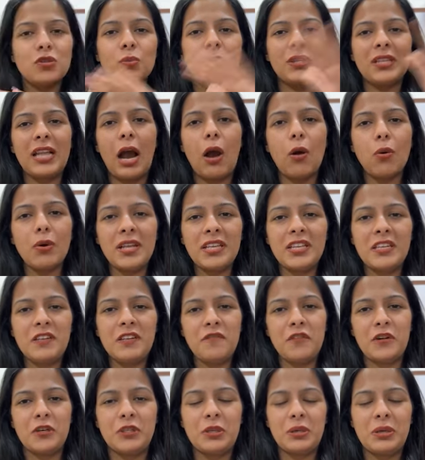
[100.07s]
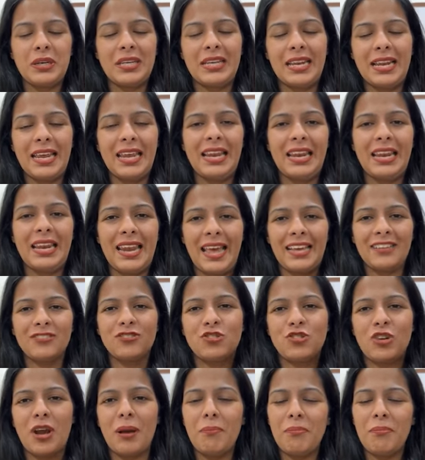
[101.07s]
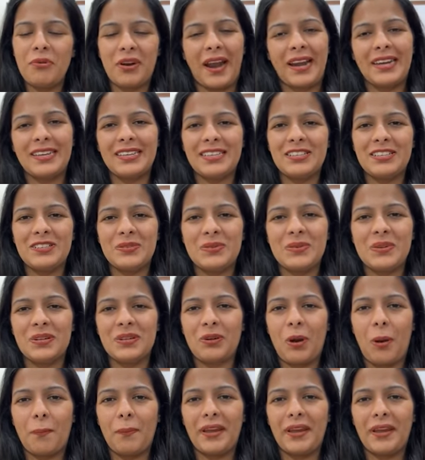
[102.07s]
So without any further delay, let's jump right into the